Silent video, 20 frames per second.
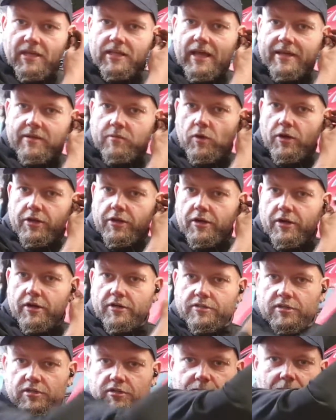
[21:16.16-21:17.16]
like where your
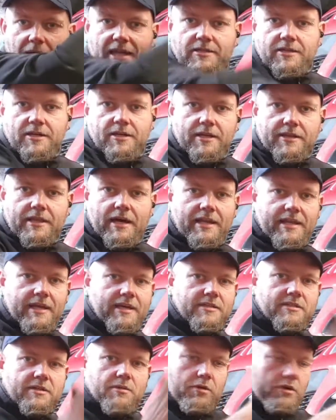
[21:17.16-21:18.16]
suspension and that
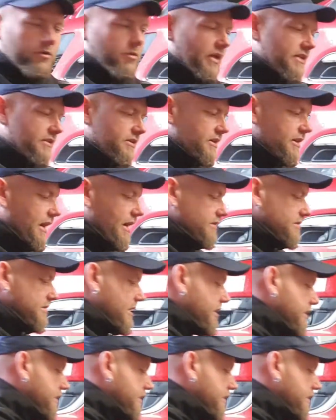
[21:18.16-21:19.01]
is. It would go into that side,